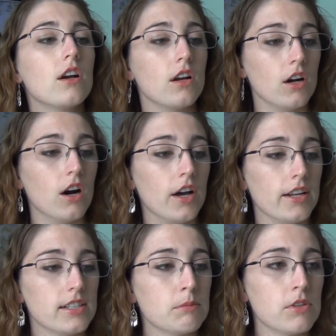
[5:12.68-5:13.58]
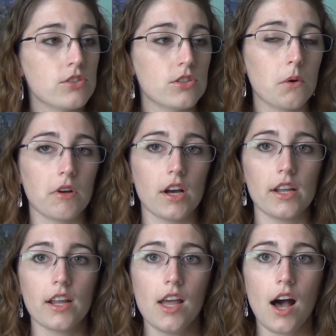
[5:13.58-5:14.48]
good. It smells so
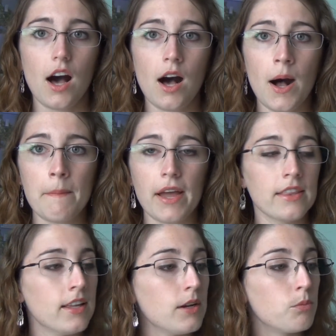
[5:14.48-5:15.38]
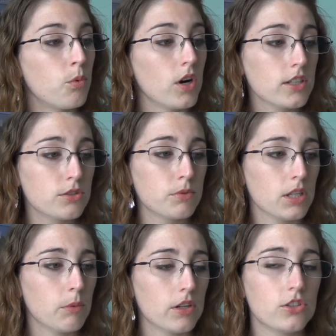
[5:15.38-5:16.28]
good. And then it works
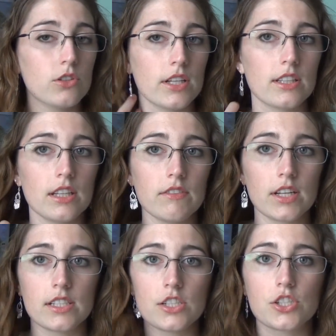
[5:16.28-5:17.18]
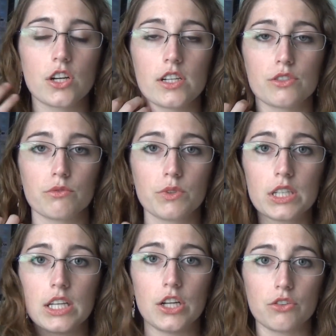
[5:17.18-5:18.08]
really well too. Like, the leave-in conditioner is
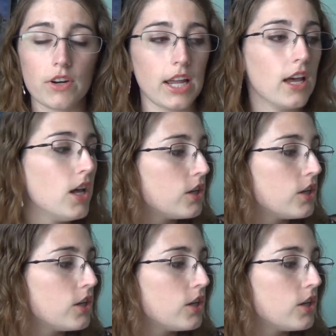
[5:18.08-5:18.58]
really great.